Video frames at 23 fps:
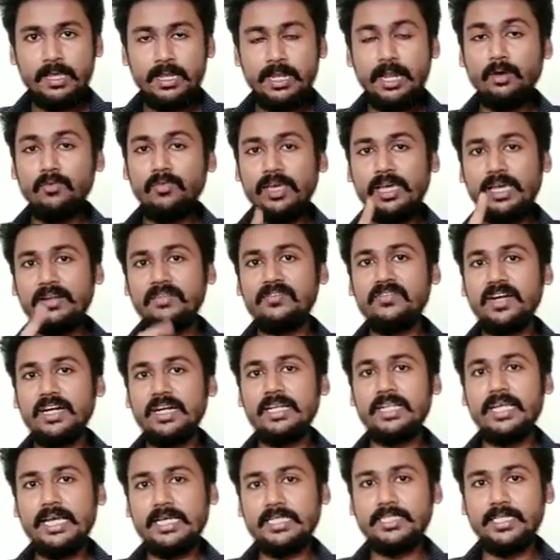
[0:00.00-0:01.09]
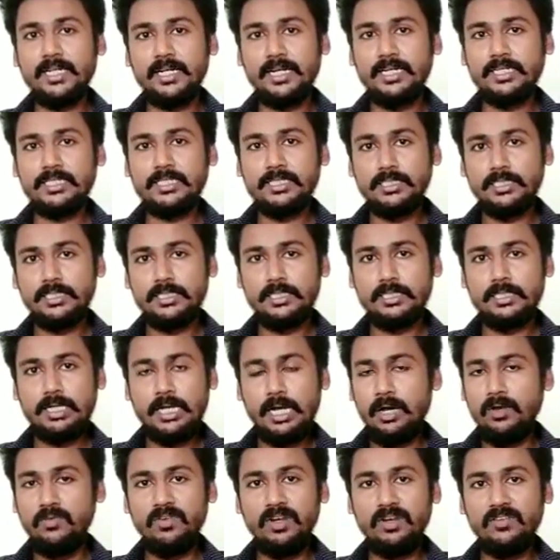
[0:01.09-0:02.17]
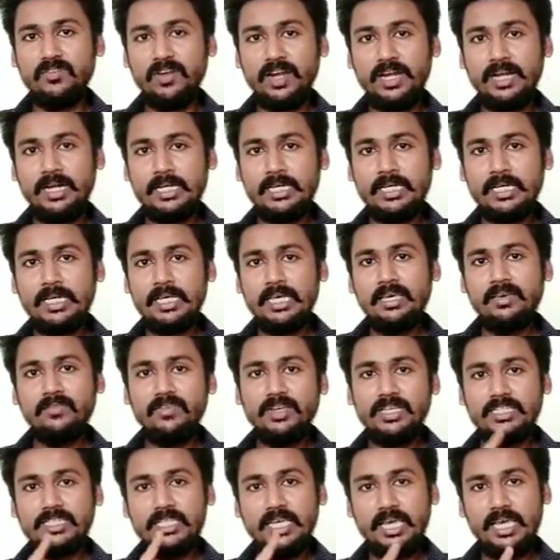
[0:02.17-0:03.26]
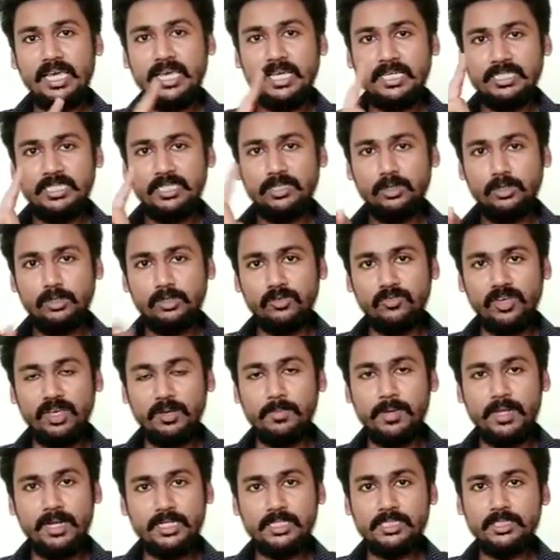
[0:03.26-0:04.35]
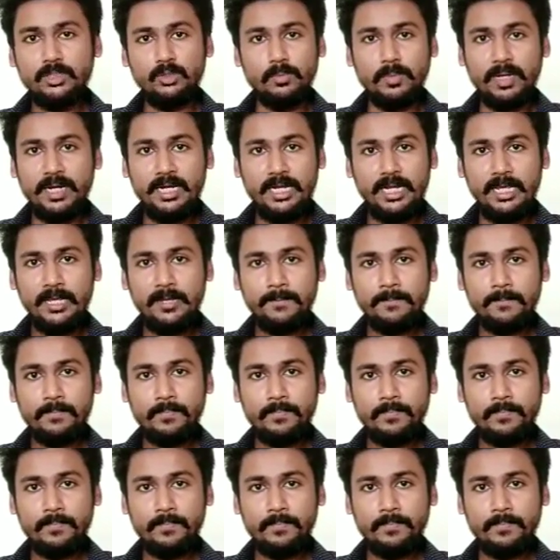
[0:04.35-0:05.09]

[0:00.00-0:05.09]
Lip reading: Now we can find the acceleration. How will we find? We say A is equal to V minus U by T.